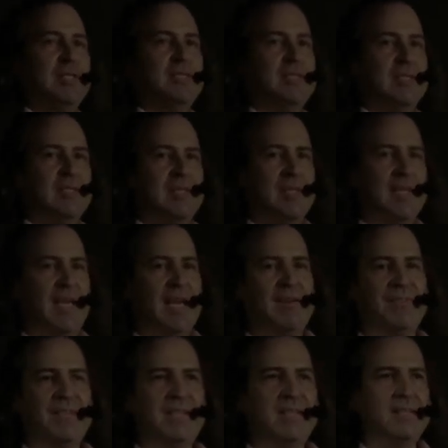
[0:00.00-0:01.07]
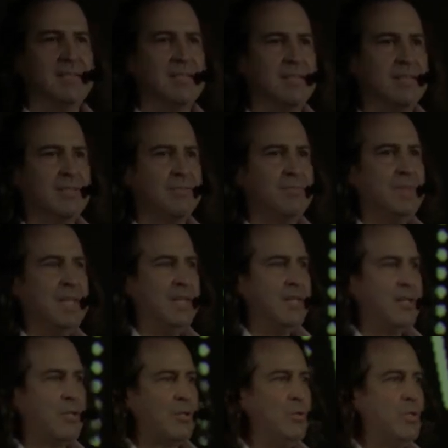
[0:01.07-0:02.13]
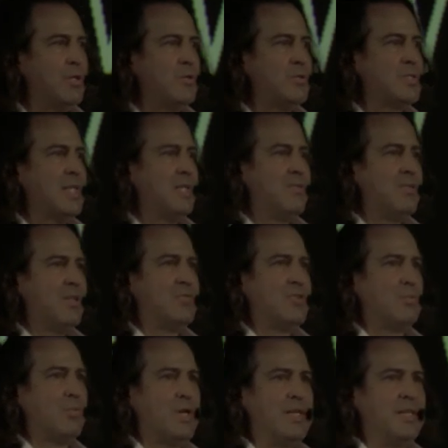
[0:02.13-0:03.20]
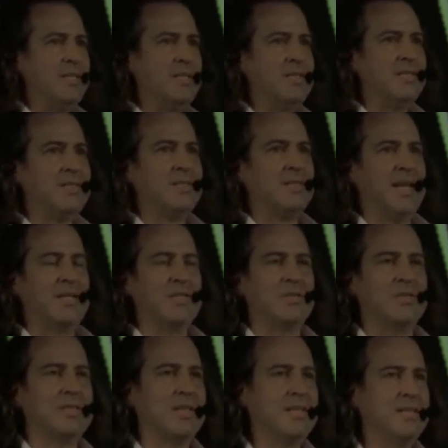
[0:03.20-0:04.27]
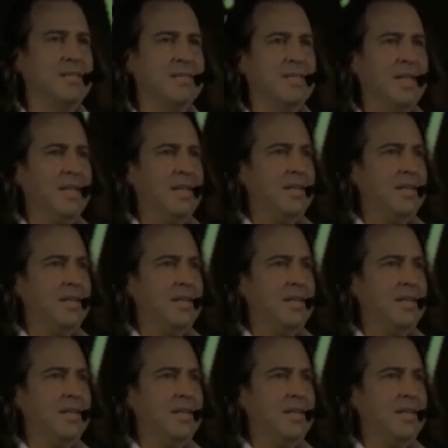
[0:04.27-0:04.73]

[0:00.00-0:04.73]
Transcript: Is it, is it the caffeine? Is it the glucose level of your brain? Is it exercise?